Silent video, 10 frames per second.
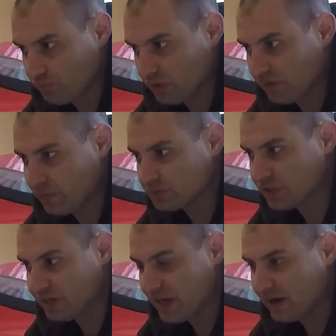if I was
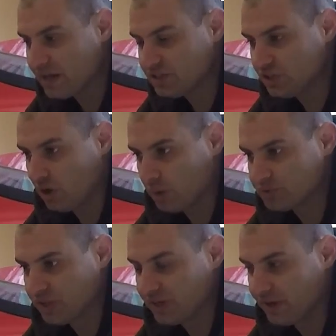going to get an ACR, I was
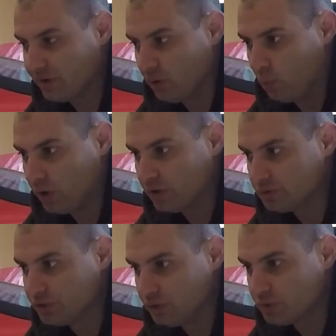going to get an 01,
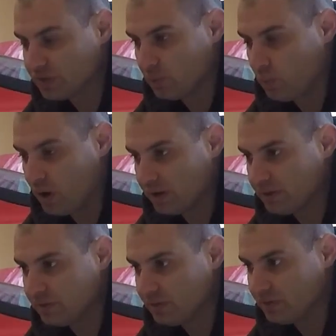02 because I
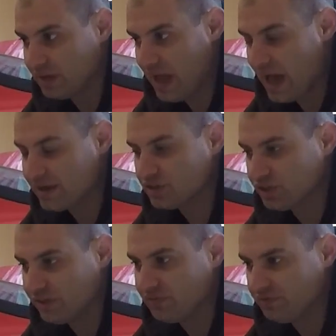wanted the added
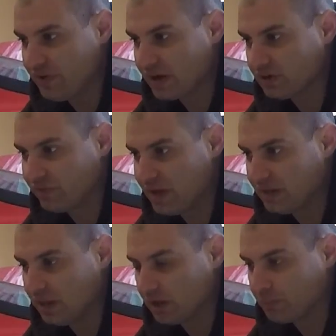safety factor of
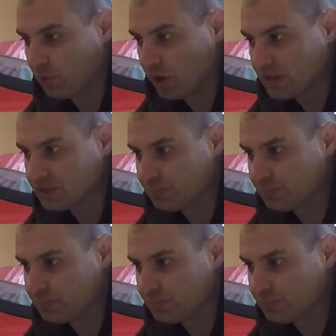anti-lock brakes,